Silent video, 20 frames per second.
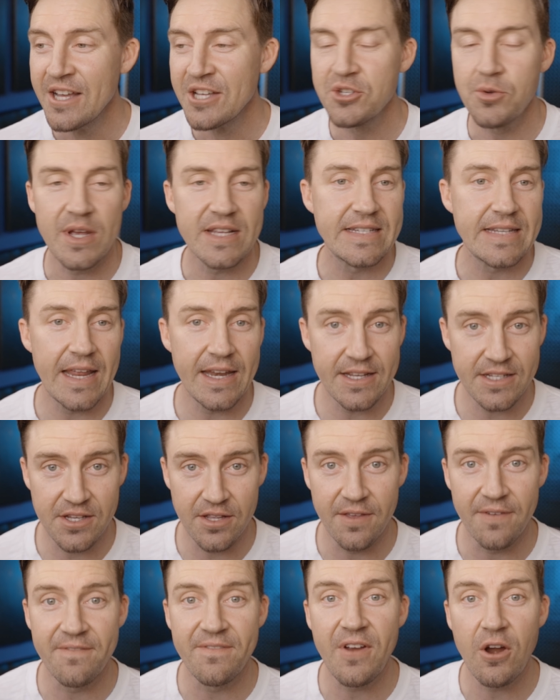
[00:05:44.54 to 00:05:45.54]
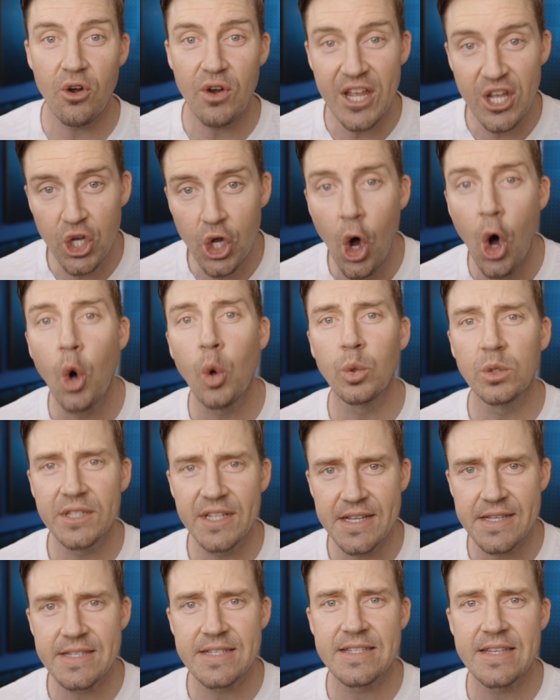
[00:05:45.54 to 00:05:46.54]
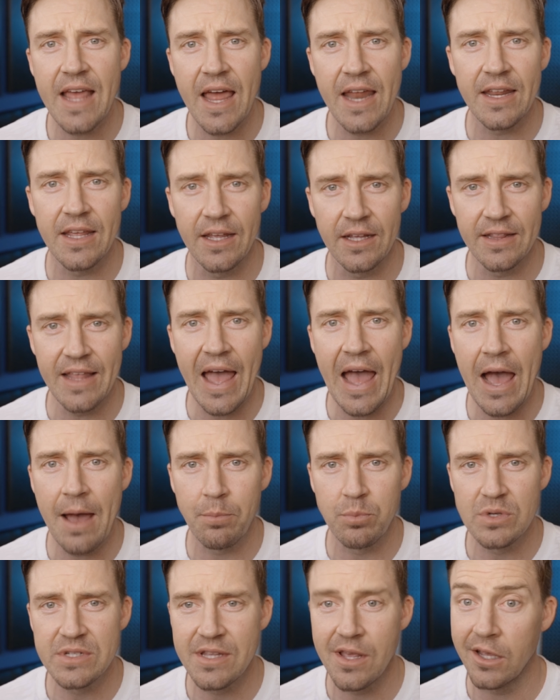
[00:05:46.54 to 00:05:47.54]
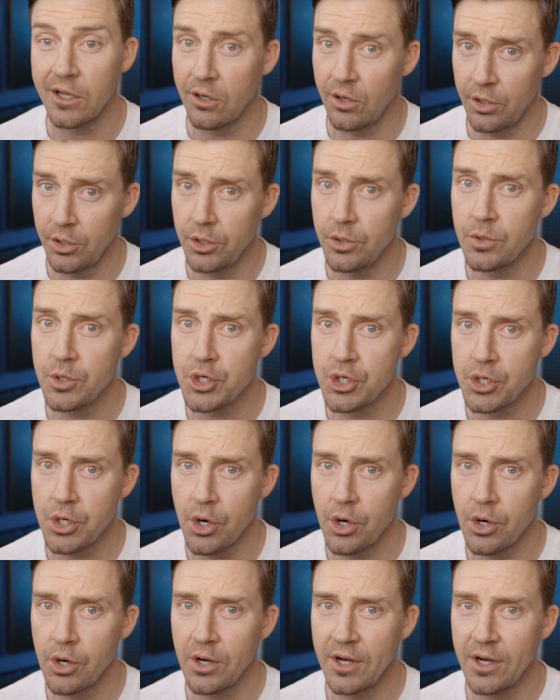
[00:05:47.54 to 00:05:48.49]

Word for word: So I set it to the very coldest setting. The app was like, are you sure?